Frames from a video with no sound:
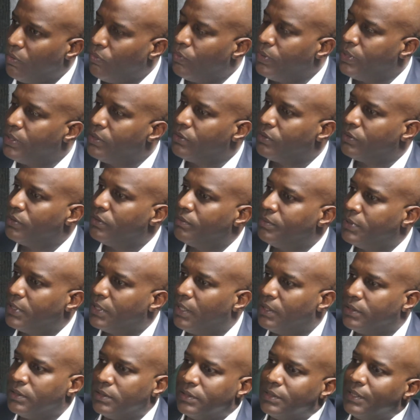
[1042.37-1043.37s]
We don't know,
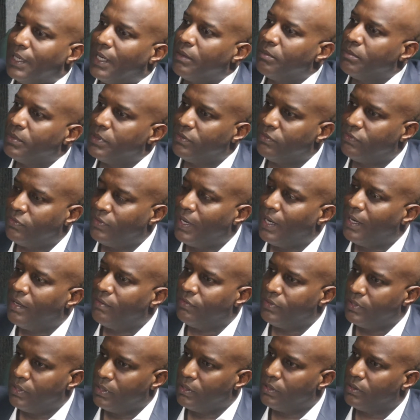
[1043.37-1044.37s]
because it's not been
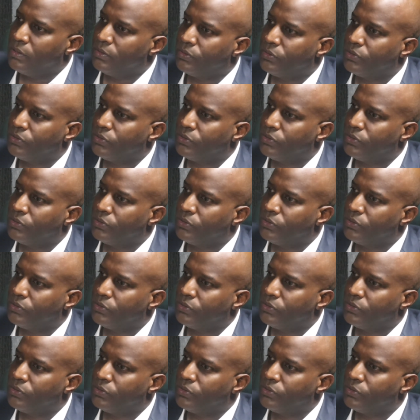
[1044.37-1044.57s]
5 years.